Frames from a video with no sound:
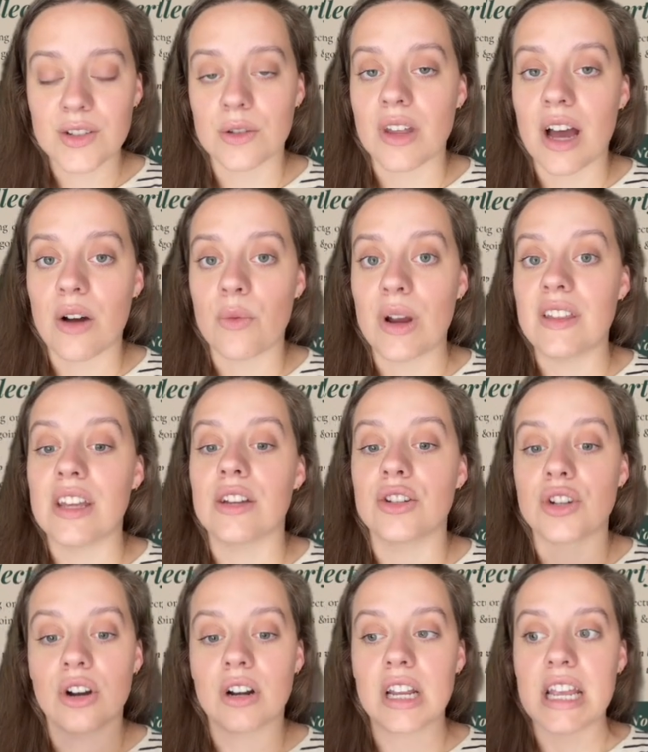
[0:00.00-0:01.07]
so that way the
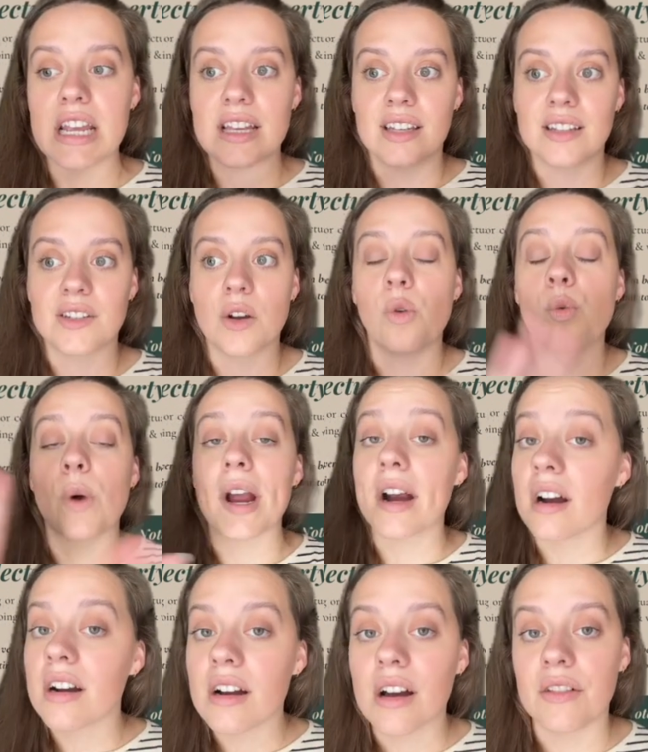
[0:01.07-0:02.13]
attorney is
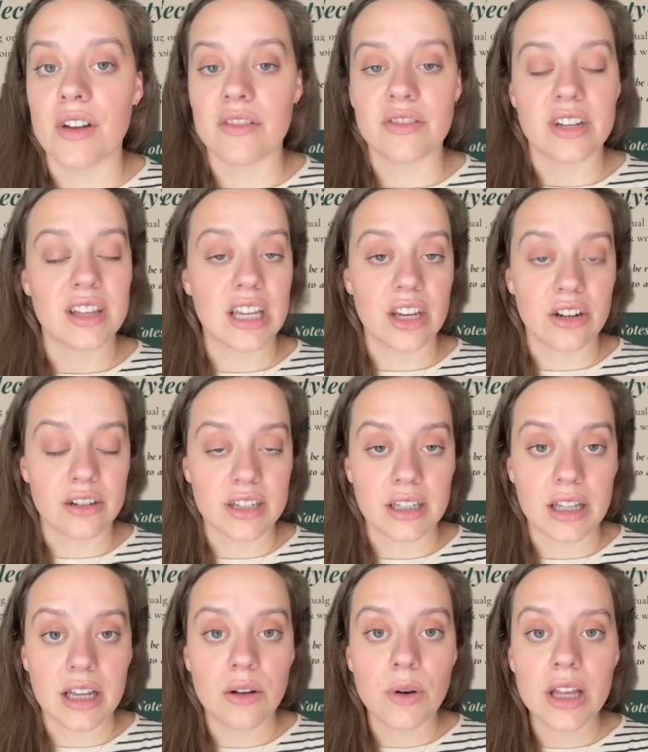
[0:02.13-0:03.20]
aware of everything you're
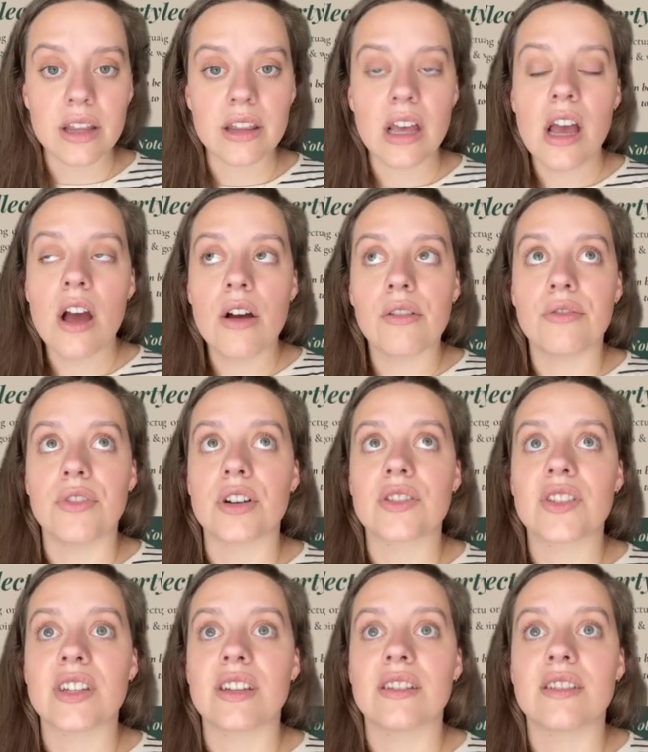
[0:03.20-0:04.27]
dealing with
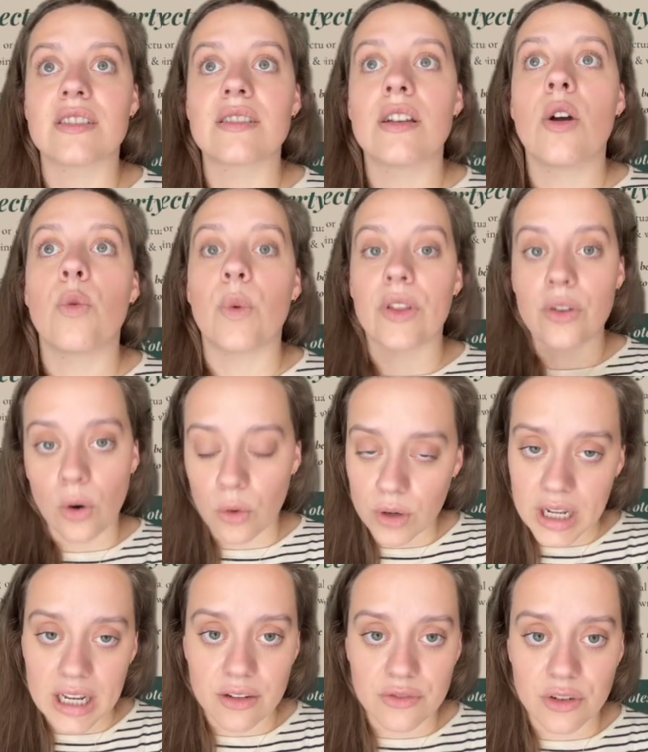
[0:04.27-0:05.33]
versus
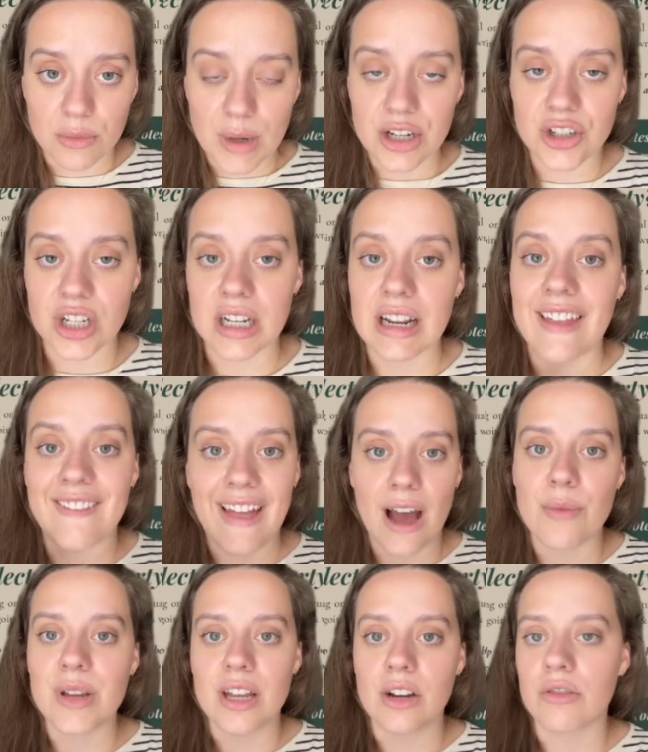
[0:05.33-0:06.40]
withholding information and
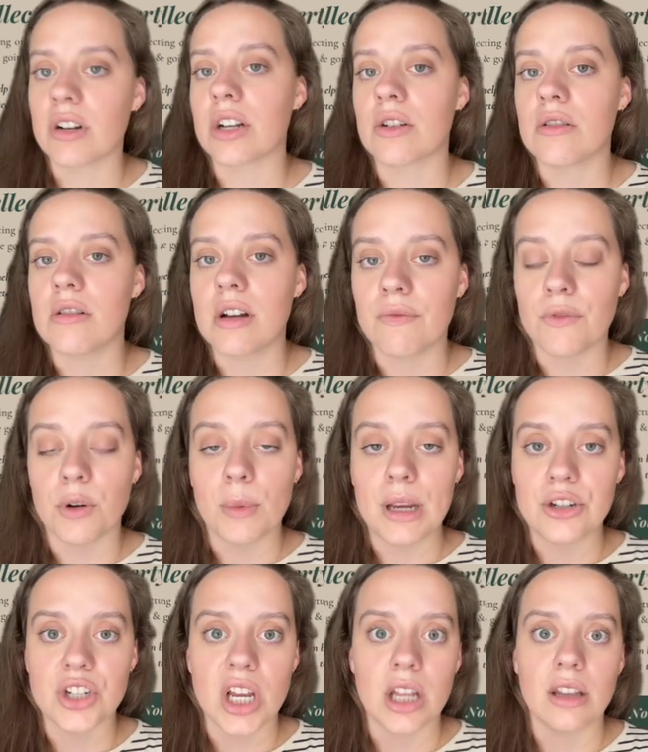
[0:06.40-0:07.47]
that being critical
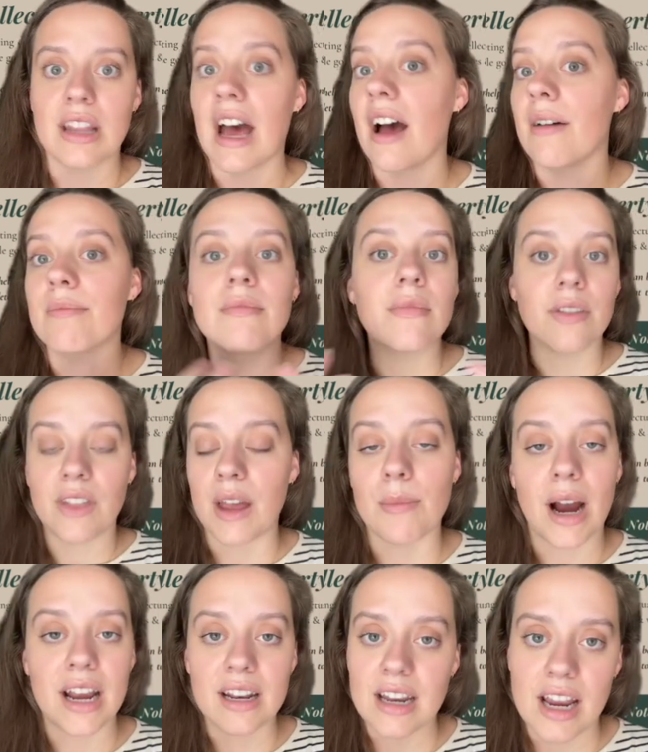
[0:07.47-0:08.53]
information that they
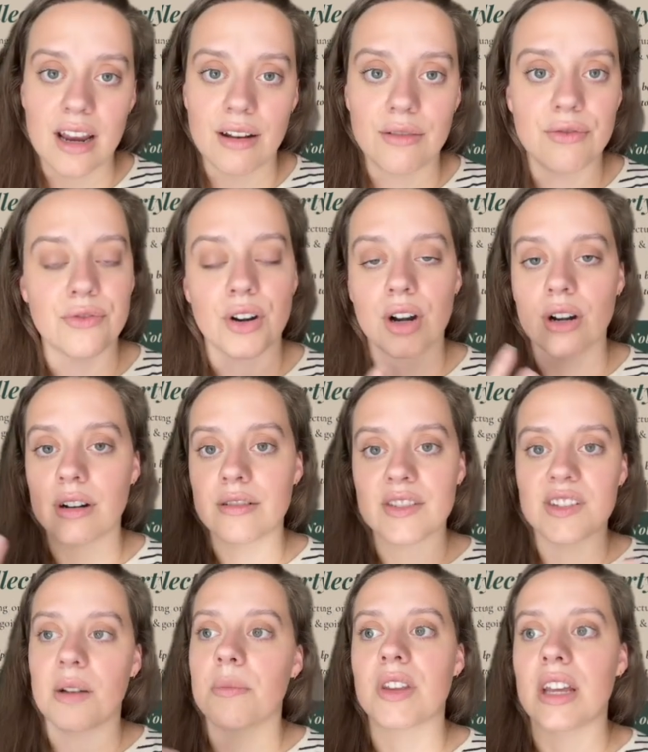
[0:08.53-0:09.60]
might need for
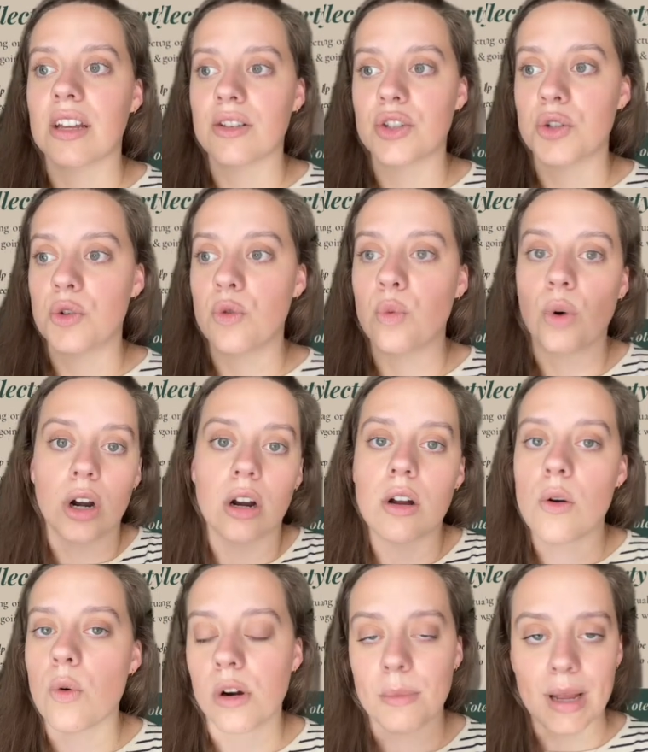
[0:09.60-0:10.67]
something to
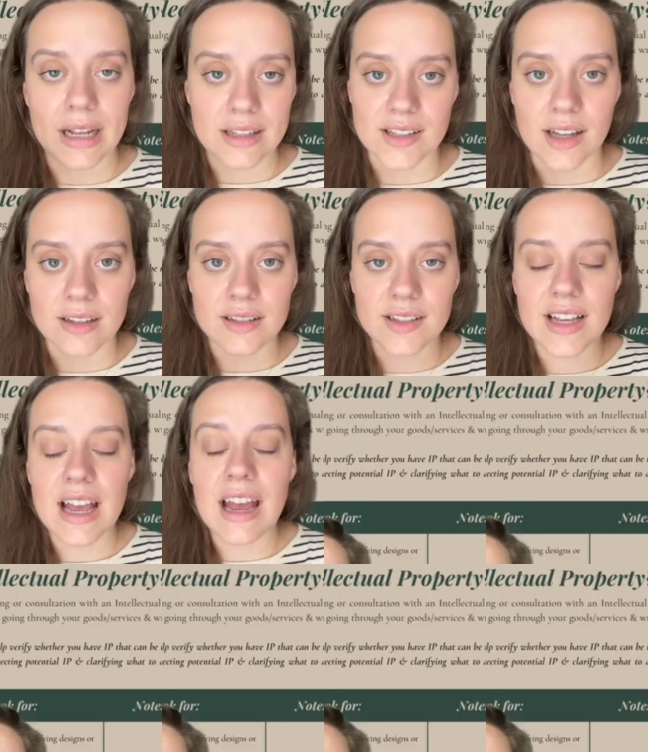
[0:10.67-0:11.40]
work or make sense.